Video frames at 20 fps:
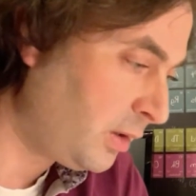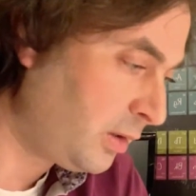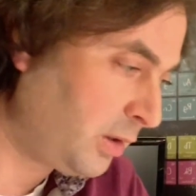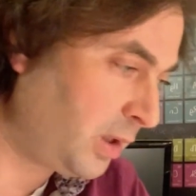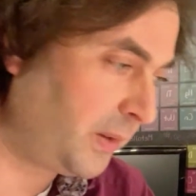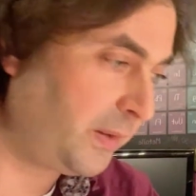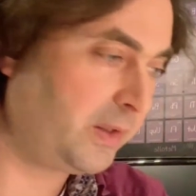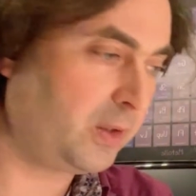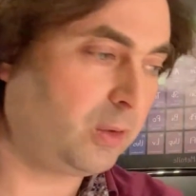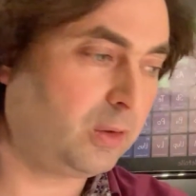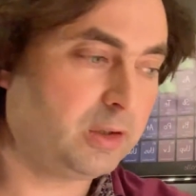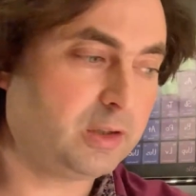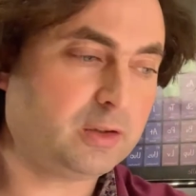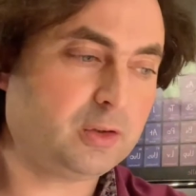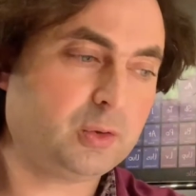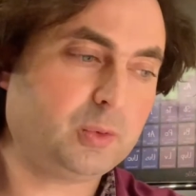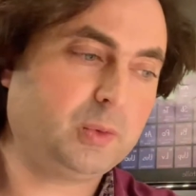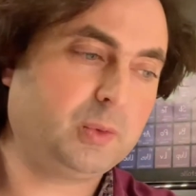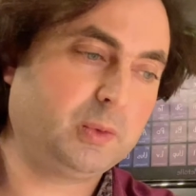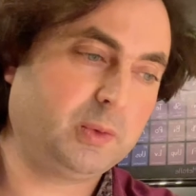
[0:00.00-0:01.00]
Now in order
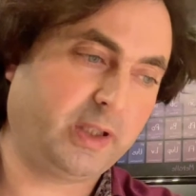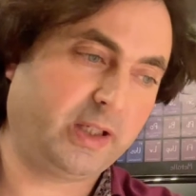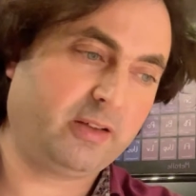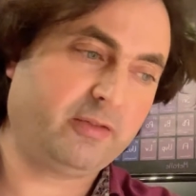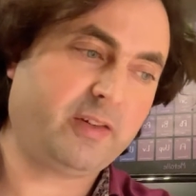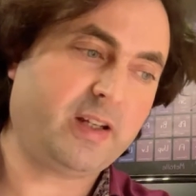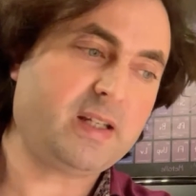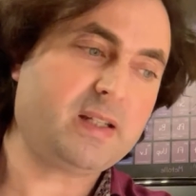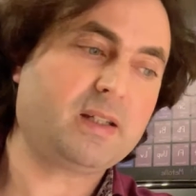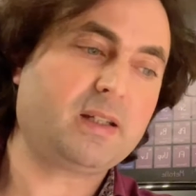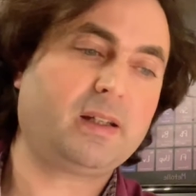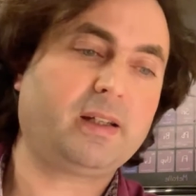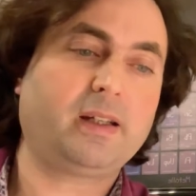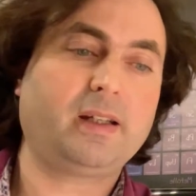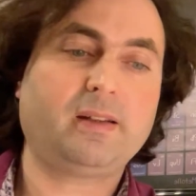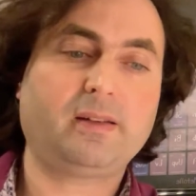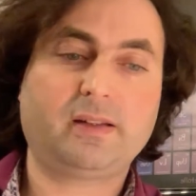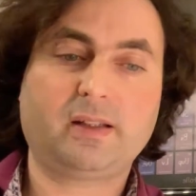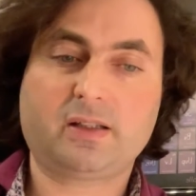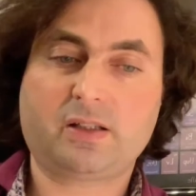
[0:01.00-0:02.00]
to
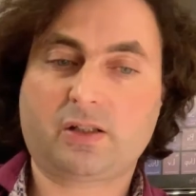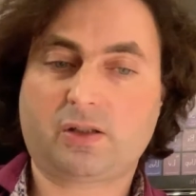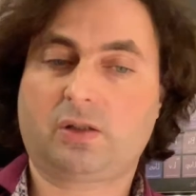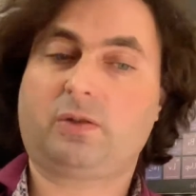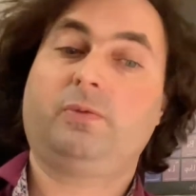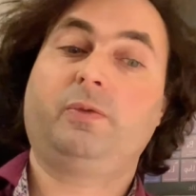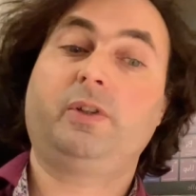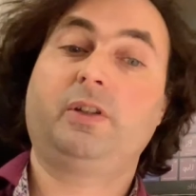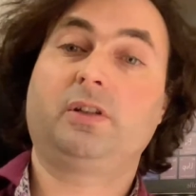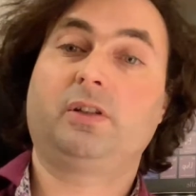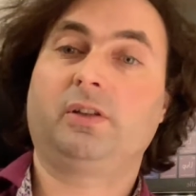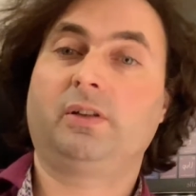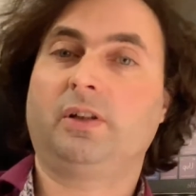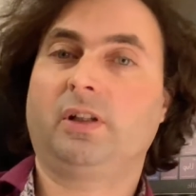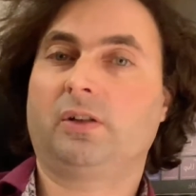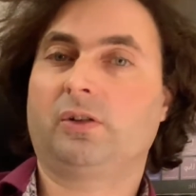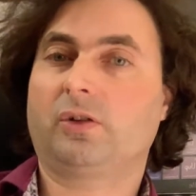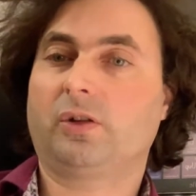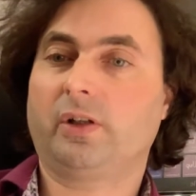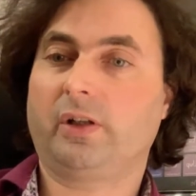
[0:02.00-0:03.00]
investigate this, we
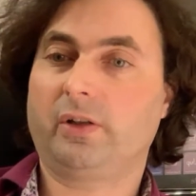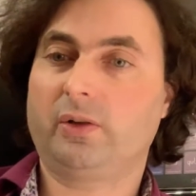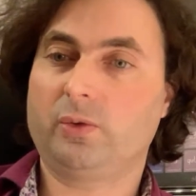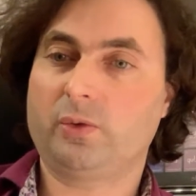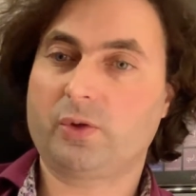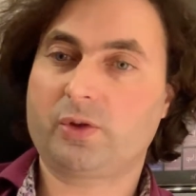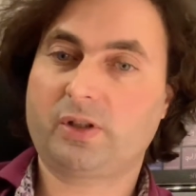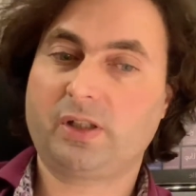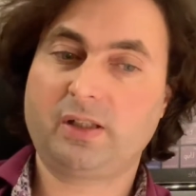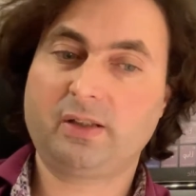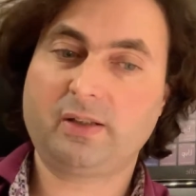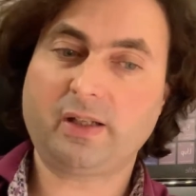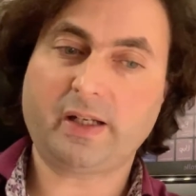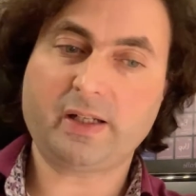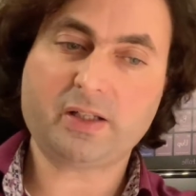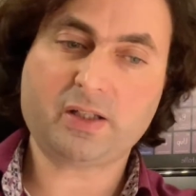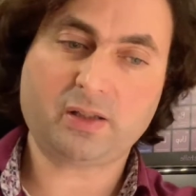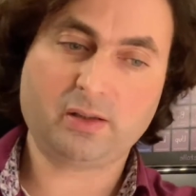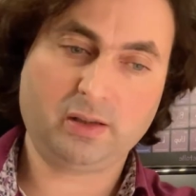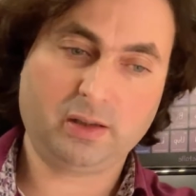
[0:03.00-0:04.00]
are going to use the
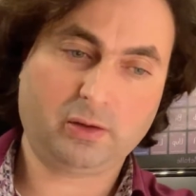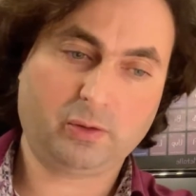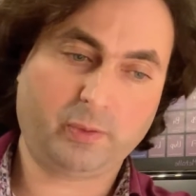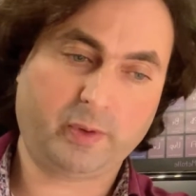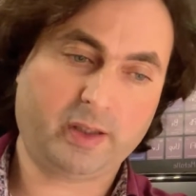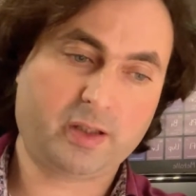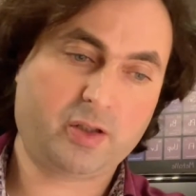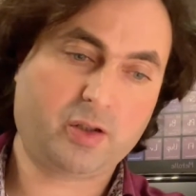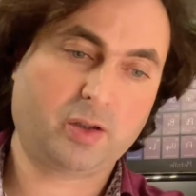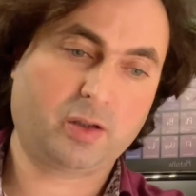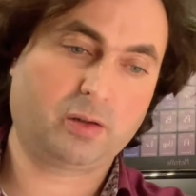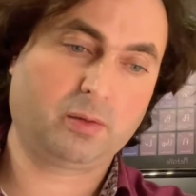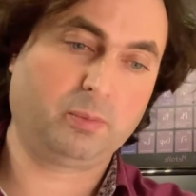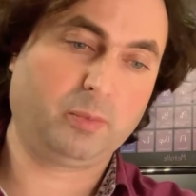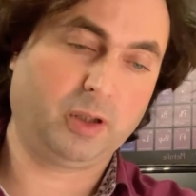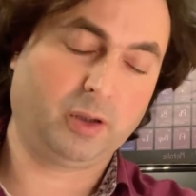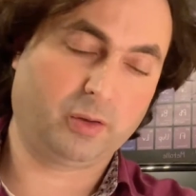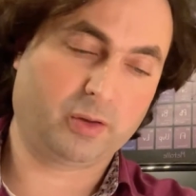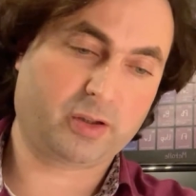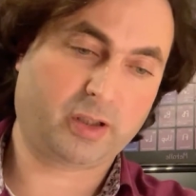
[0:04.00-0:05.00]
Dyson equation,
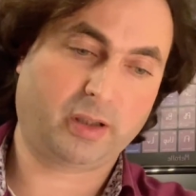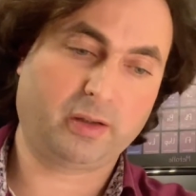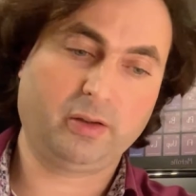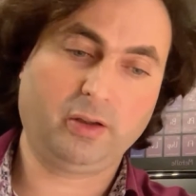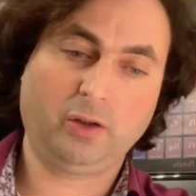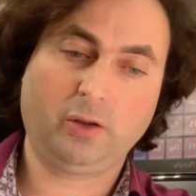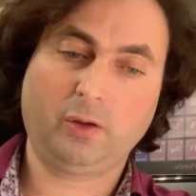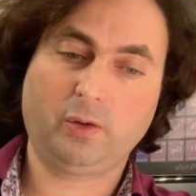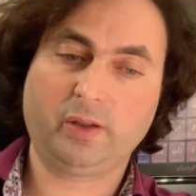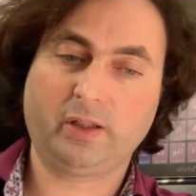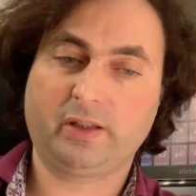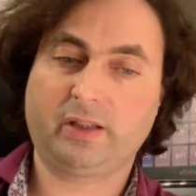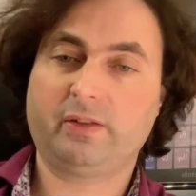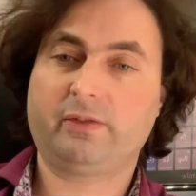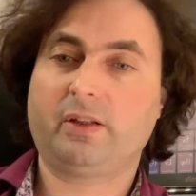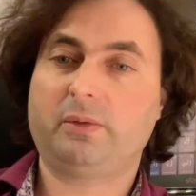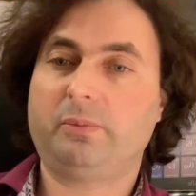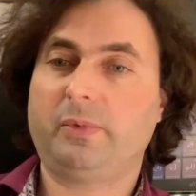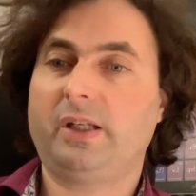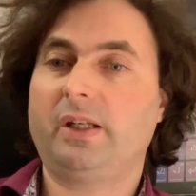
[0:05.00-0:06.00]
because I know that if
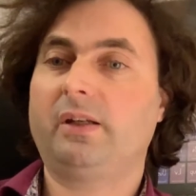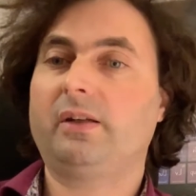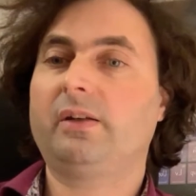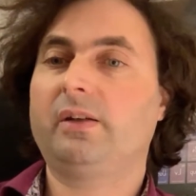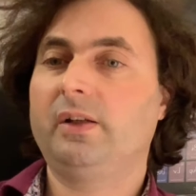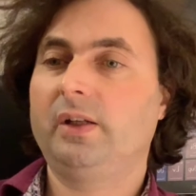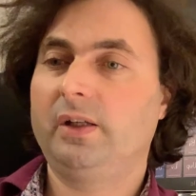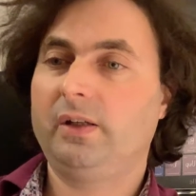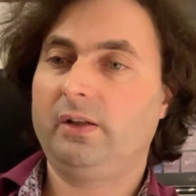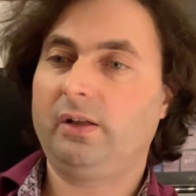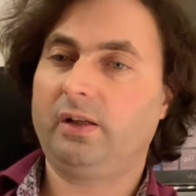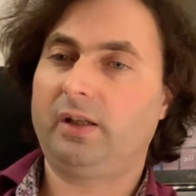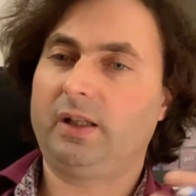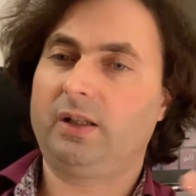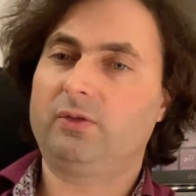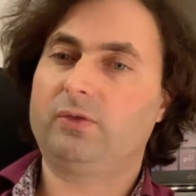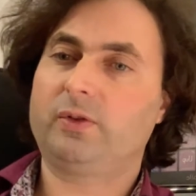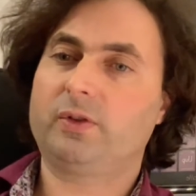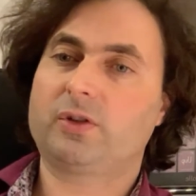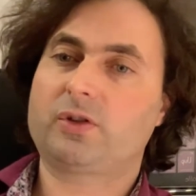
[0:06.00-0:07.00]
I make an
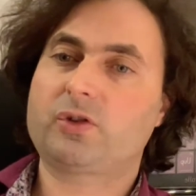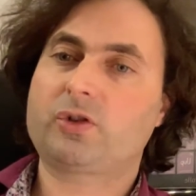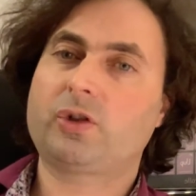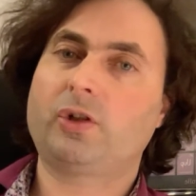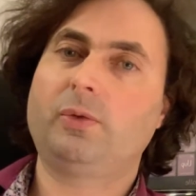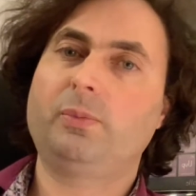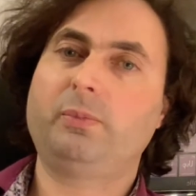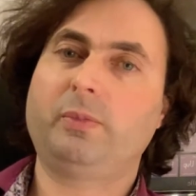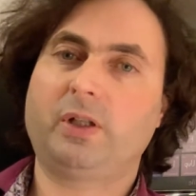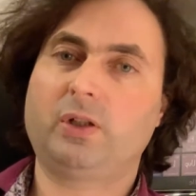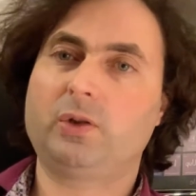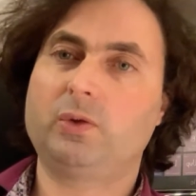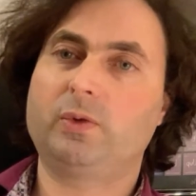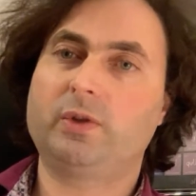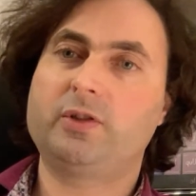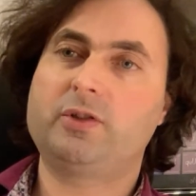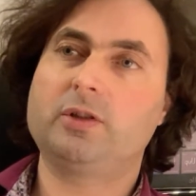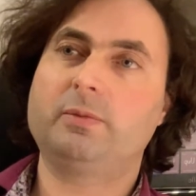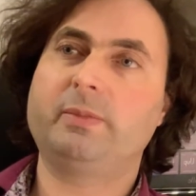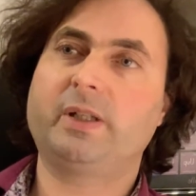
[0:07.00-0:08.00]
infinite sum and do a
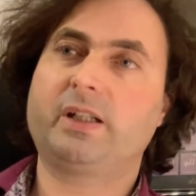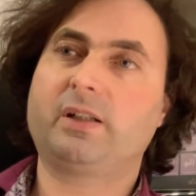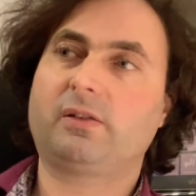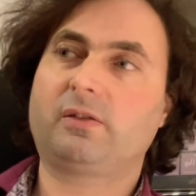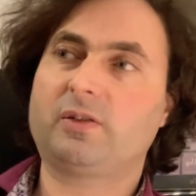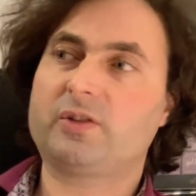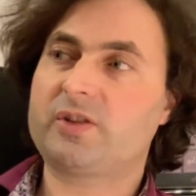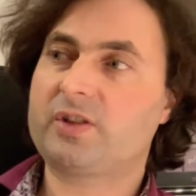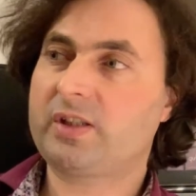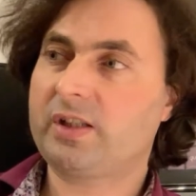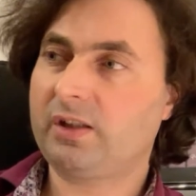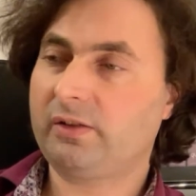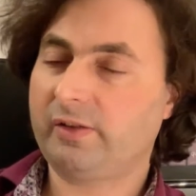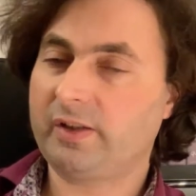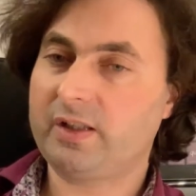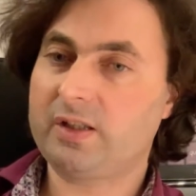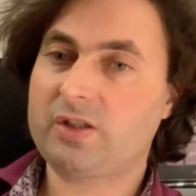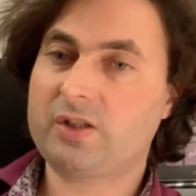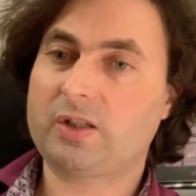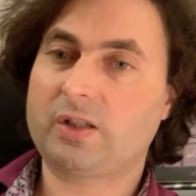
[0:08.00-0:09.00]
geometrical
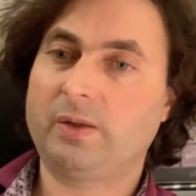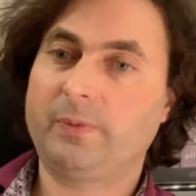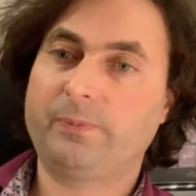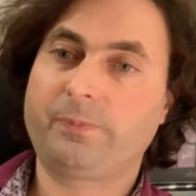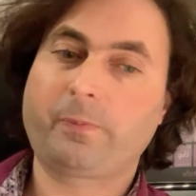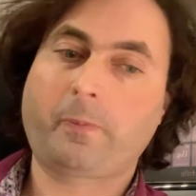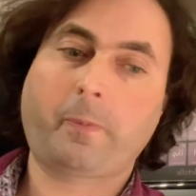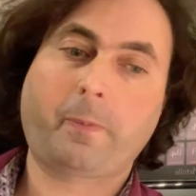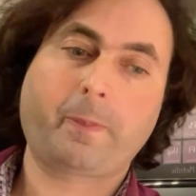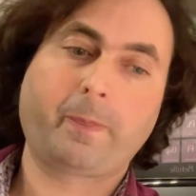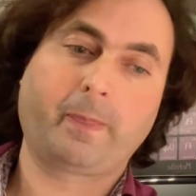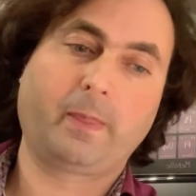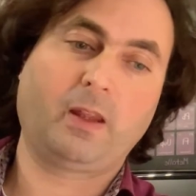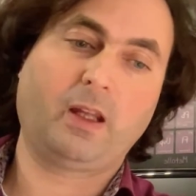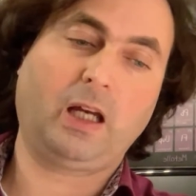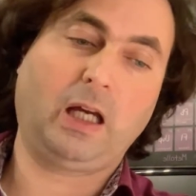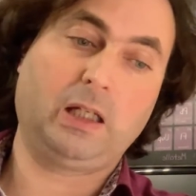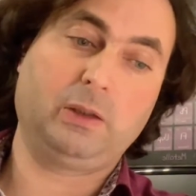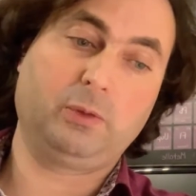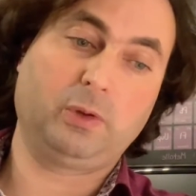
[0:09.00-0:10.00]
series,
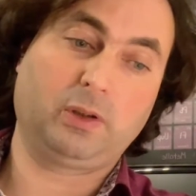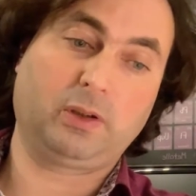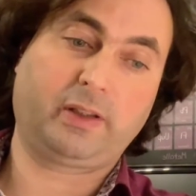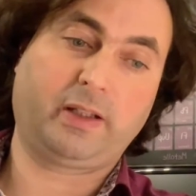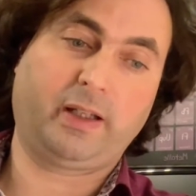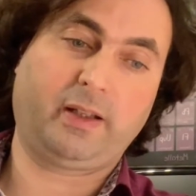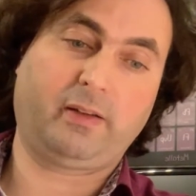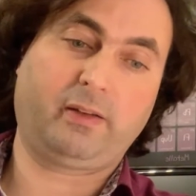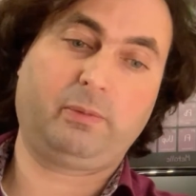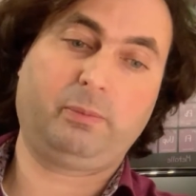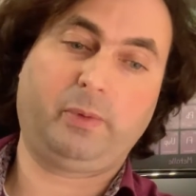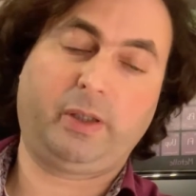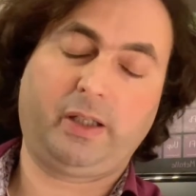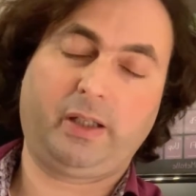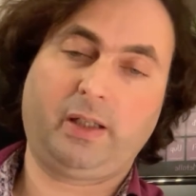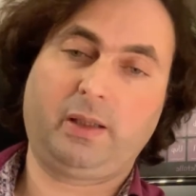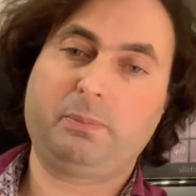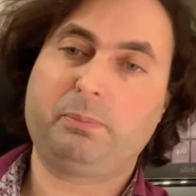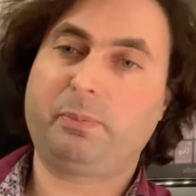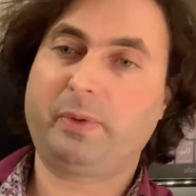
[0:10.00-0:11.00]
I will get
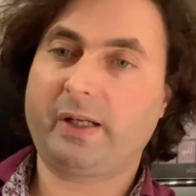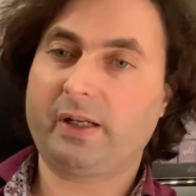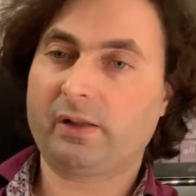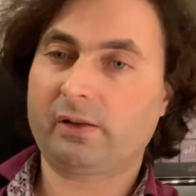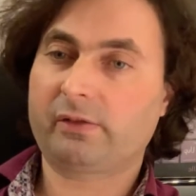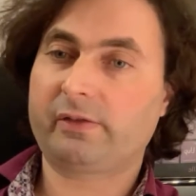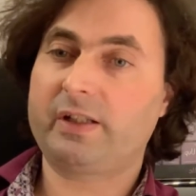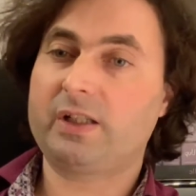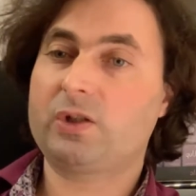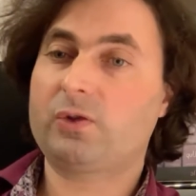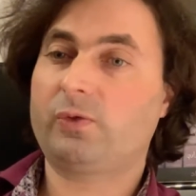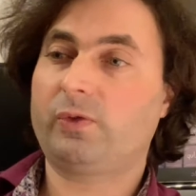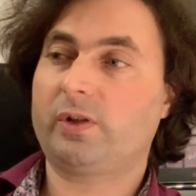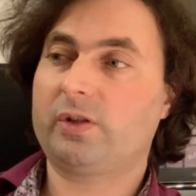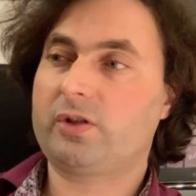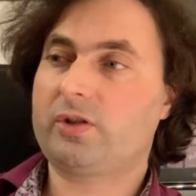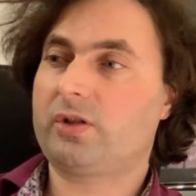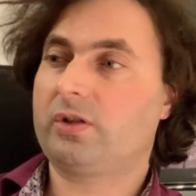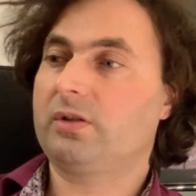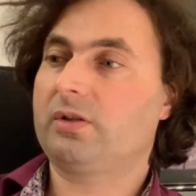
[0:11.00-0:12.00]
my bare Green's
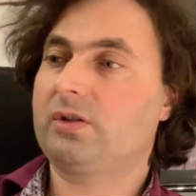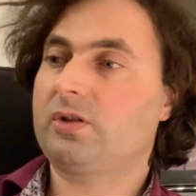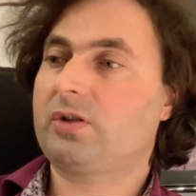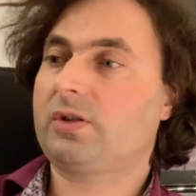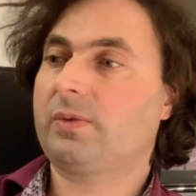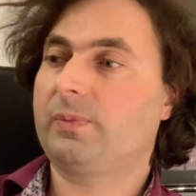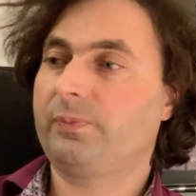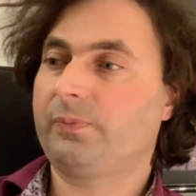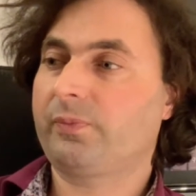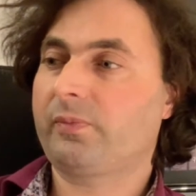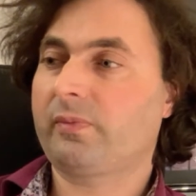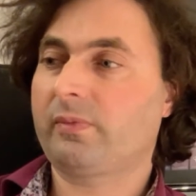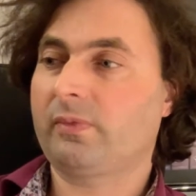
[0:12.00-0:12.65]
functions